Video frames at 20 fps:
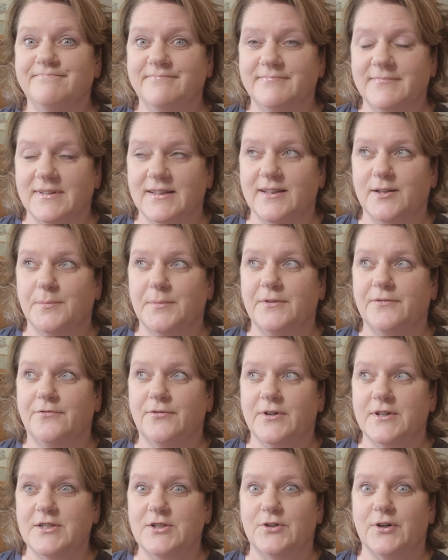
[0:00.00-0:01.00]
a little bit of
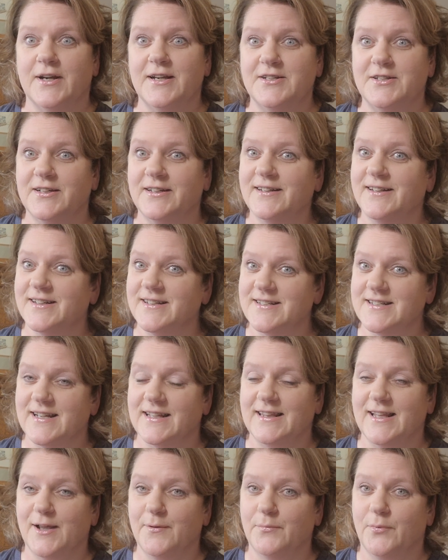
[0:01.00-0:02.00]
frustration, because at
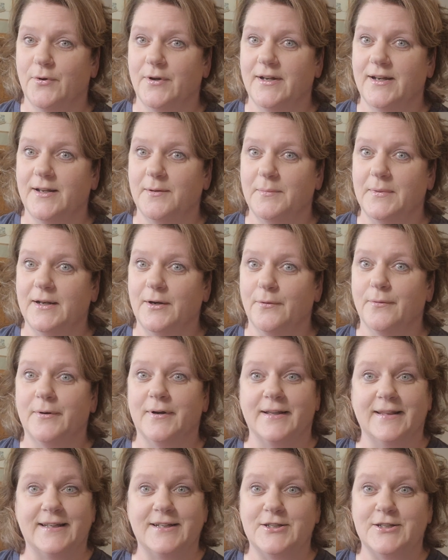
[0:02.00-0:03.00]
that point it had been a
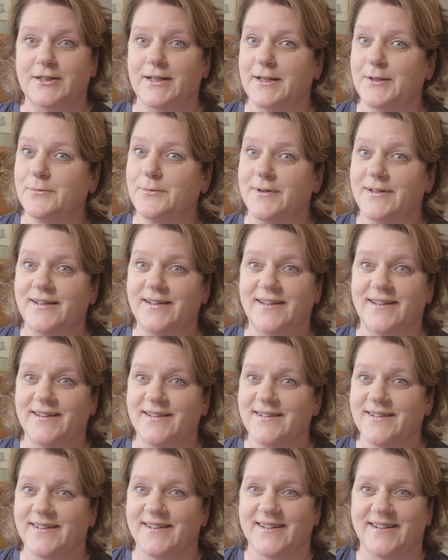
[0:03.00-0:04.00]
really shitty week.
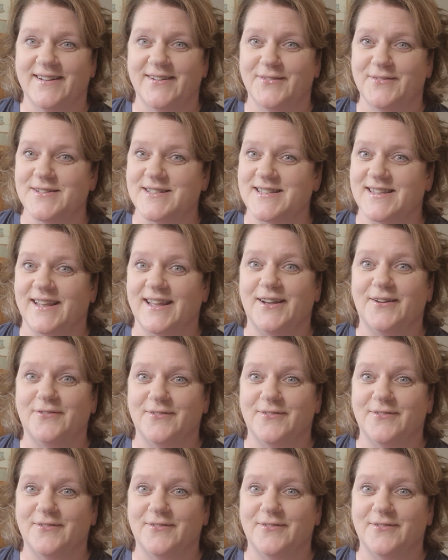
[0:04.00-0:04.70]
It was like,